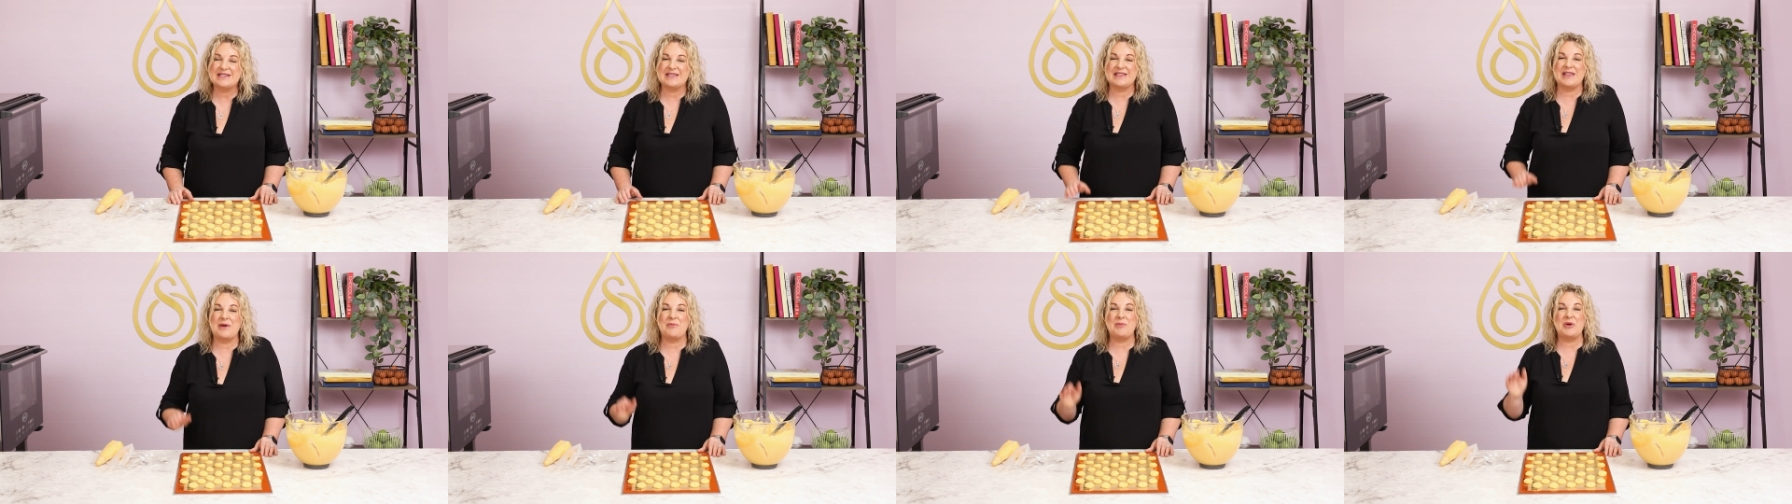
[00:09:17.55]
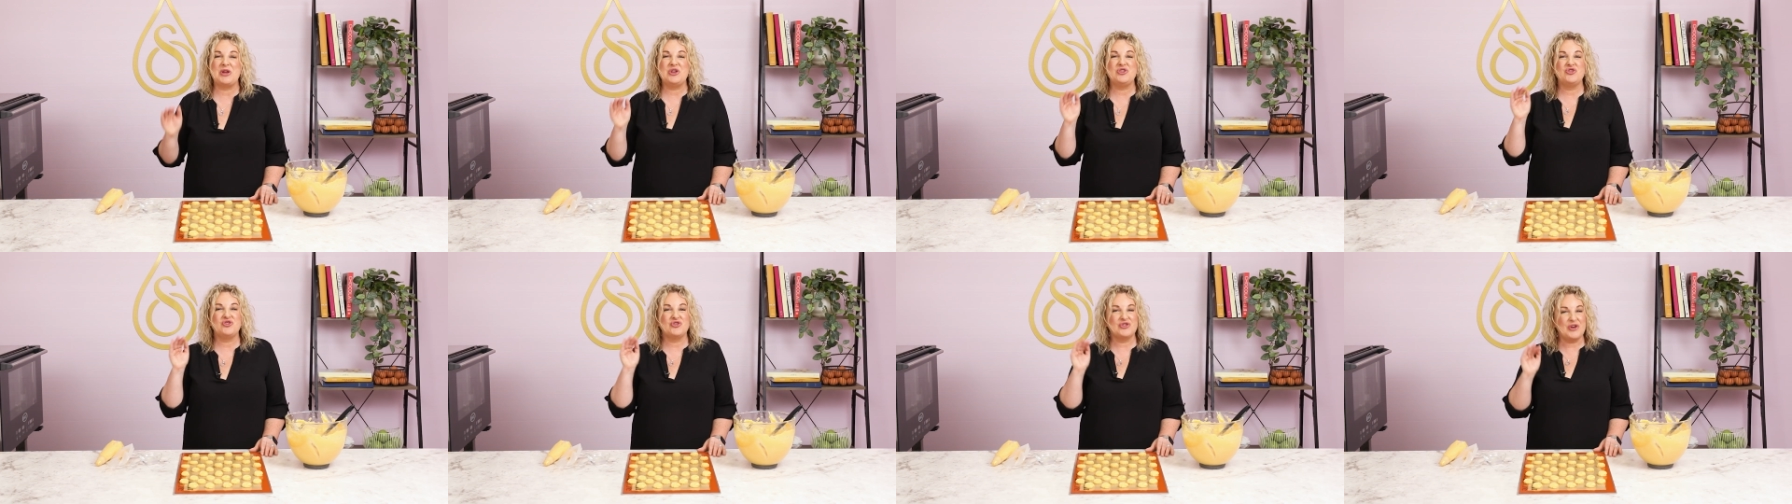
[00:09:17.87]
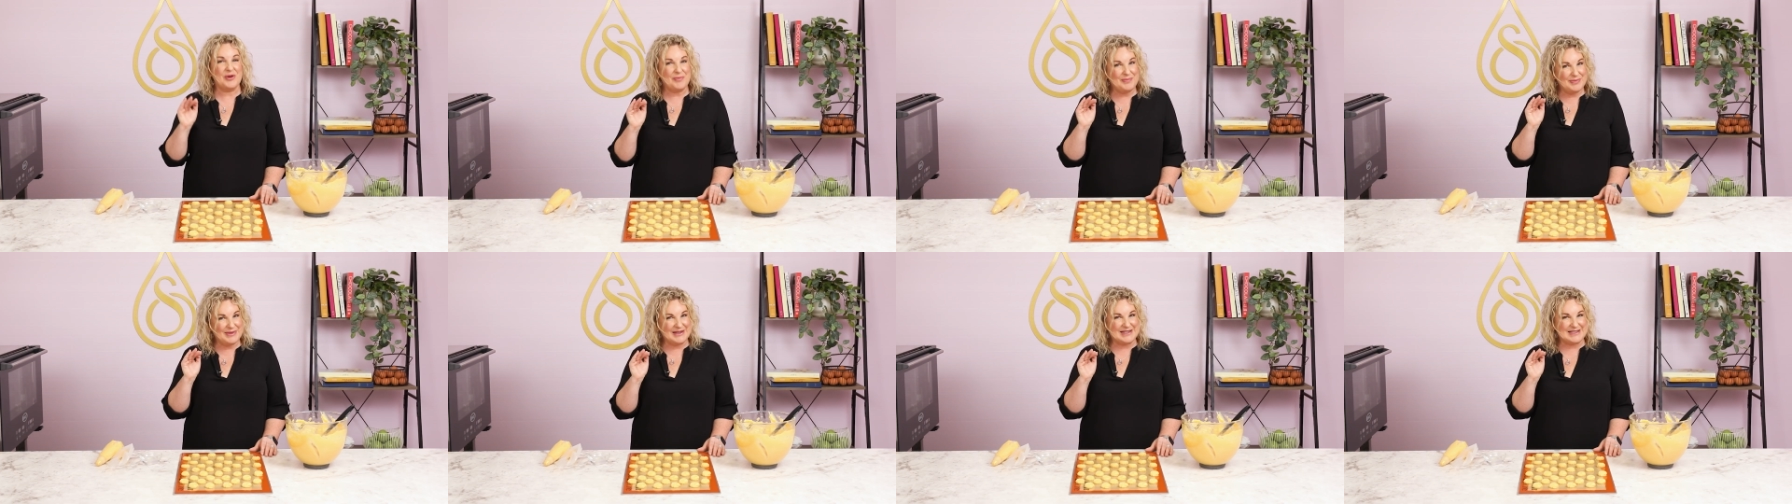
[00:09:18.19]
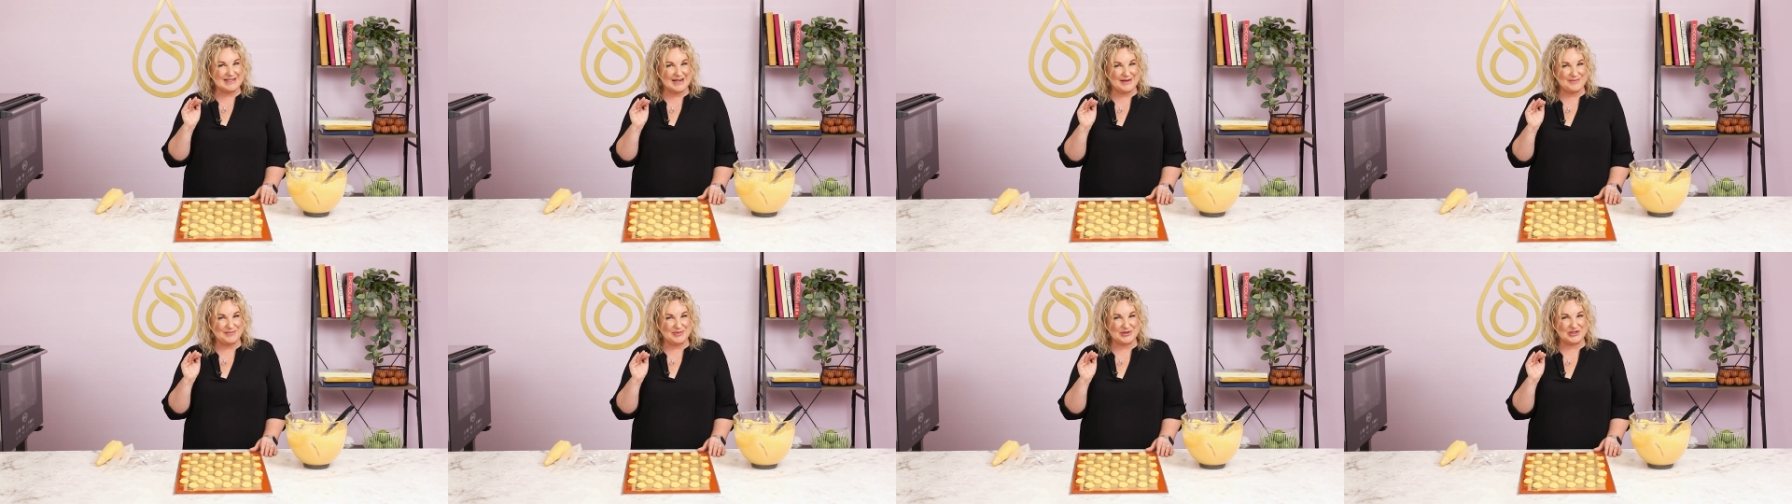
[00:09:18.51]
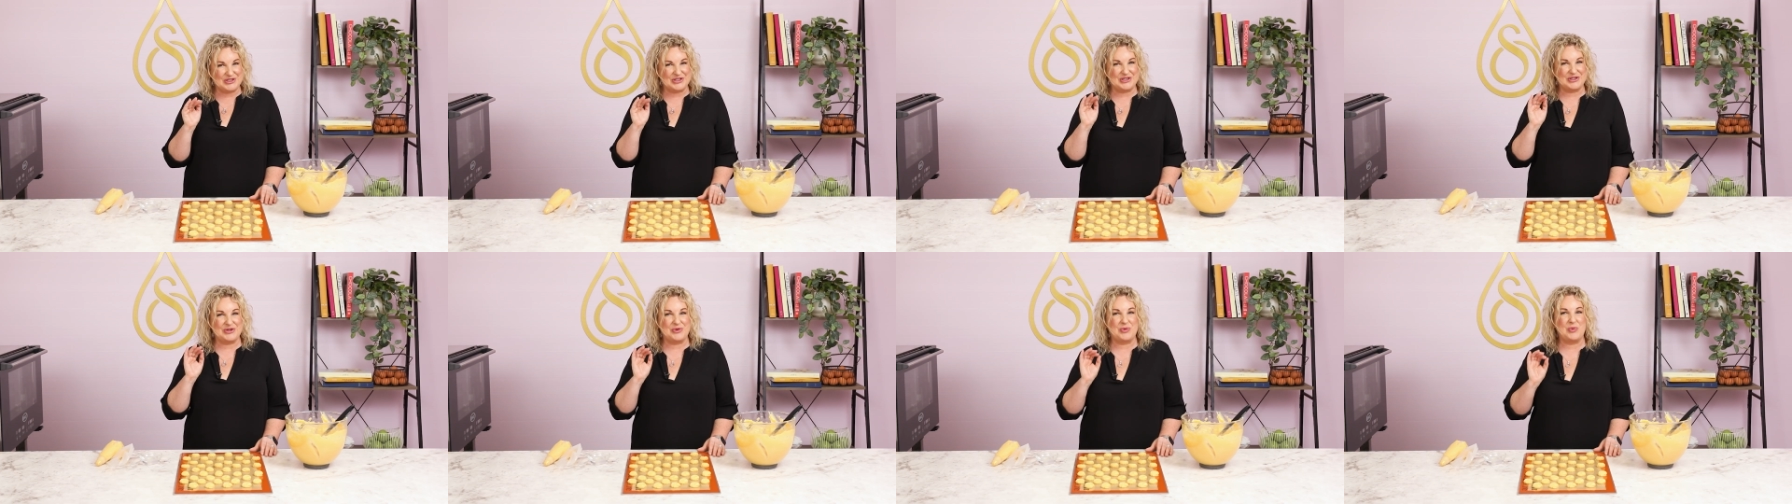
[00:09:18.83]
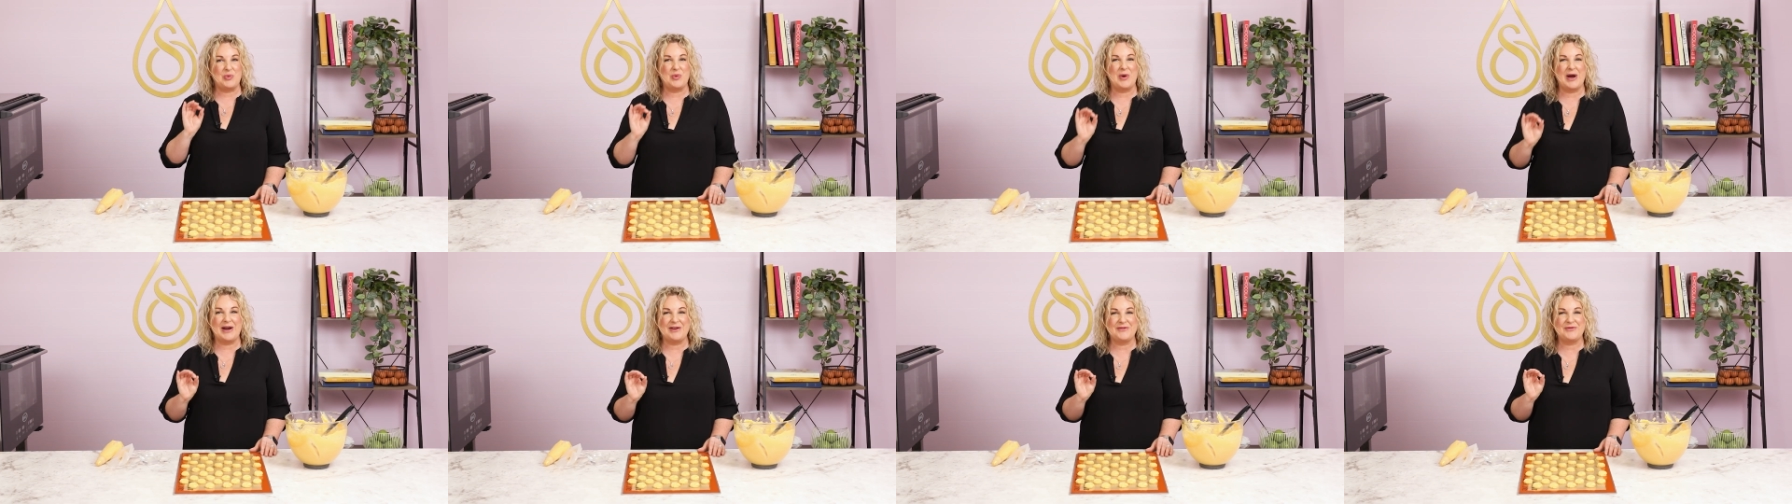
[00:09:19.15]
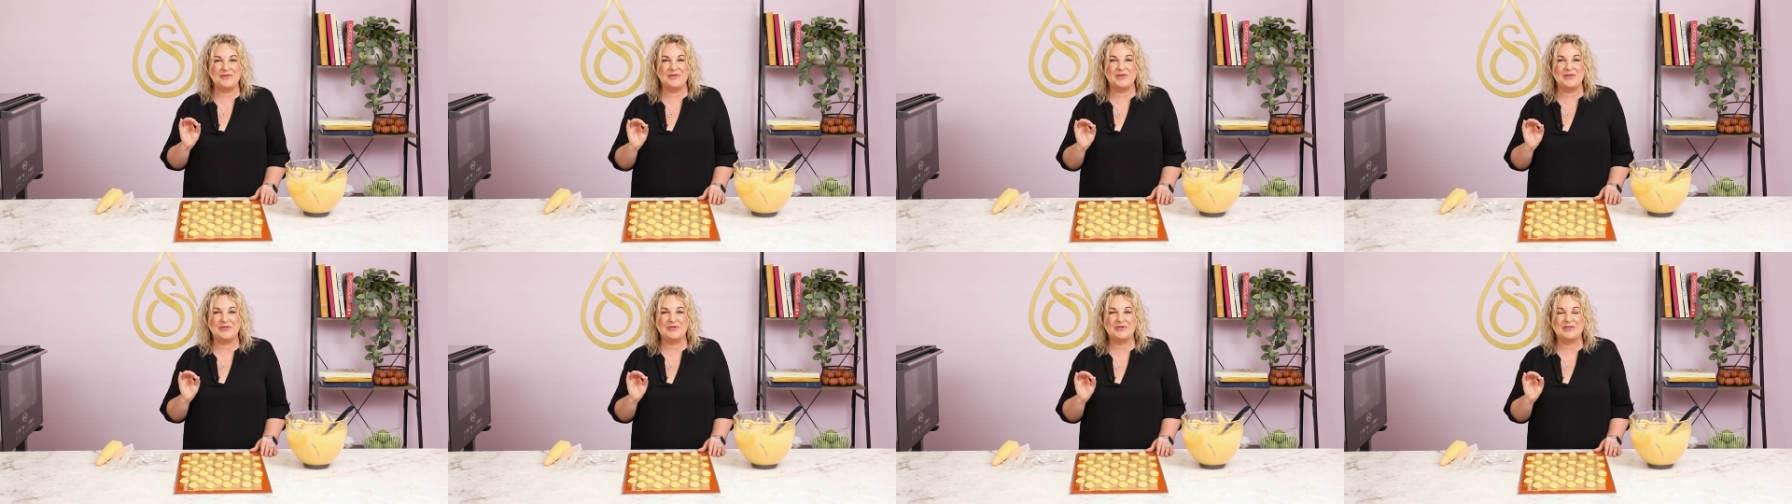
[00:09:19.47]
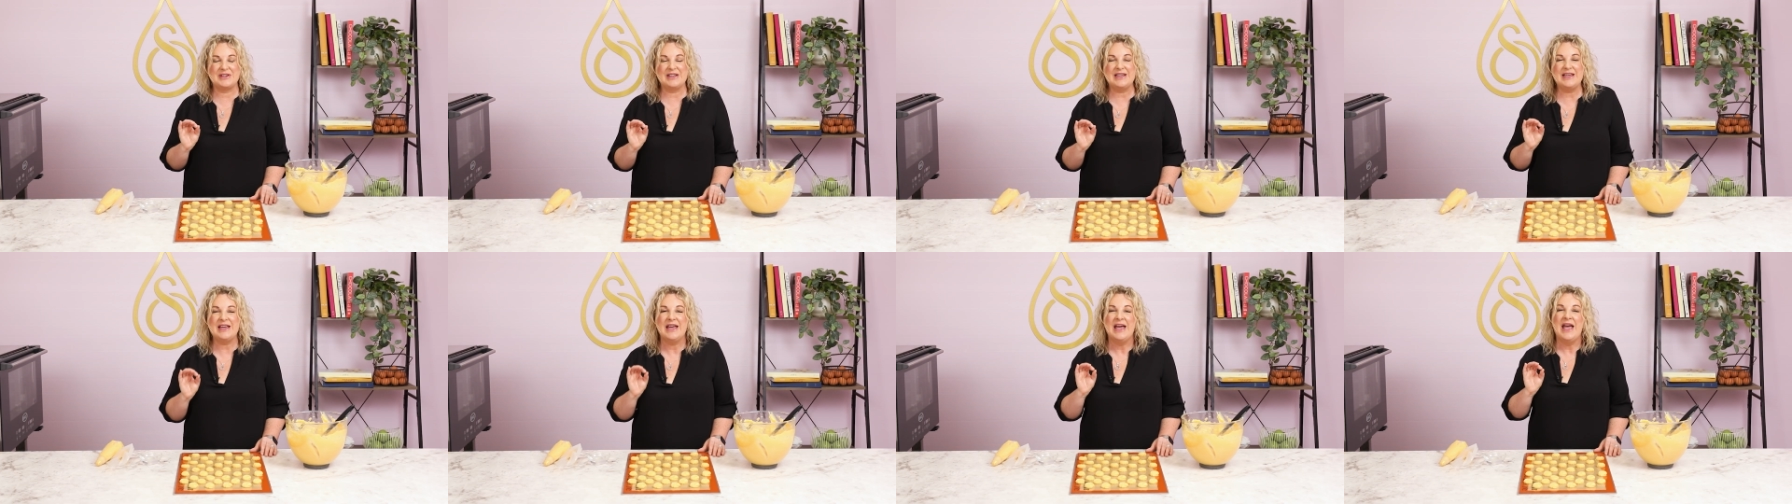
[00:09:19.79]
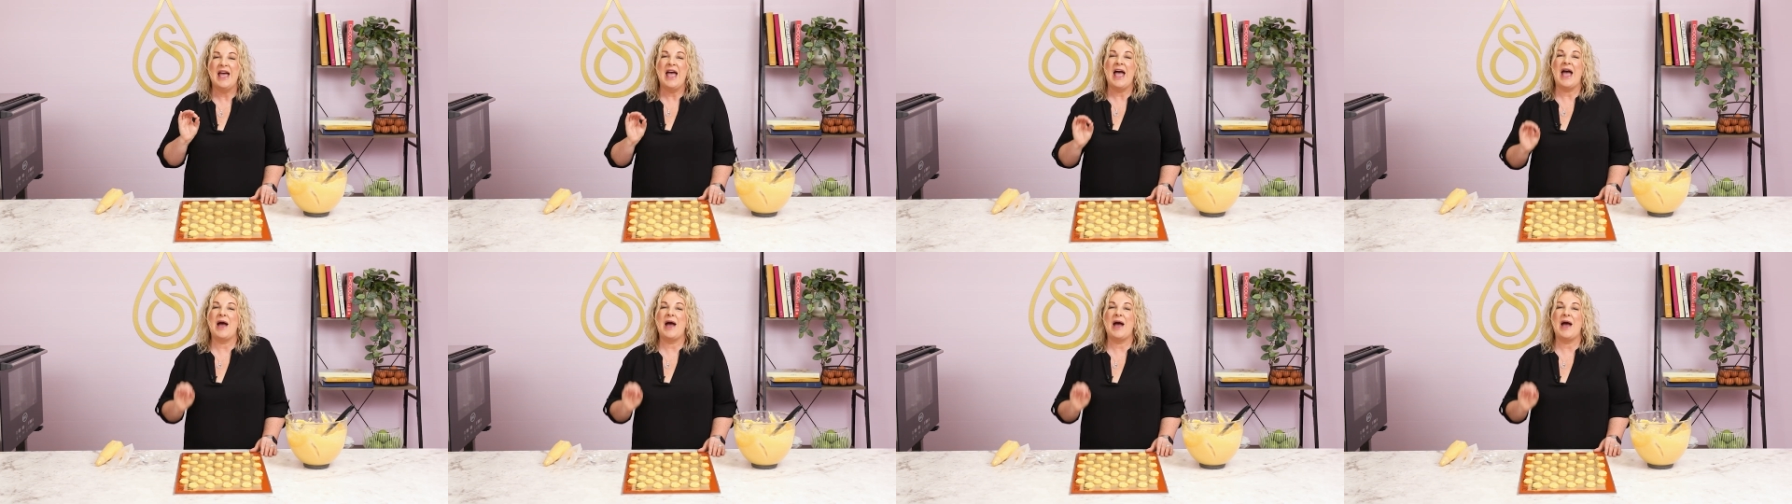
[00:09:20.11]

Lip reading: Then we drop the temperature to 150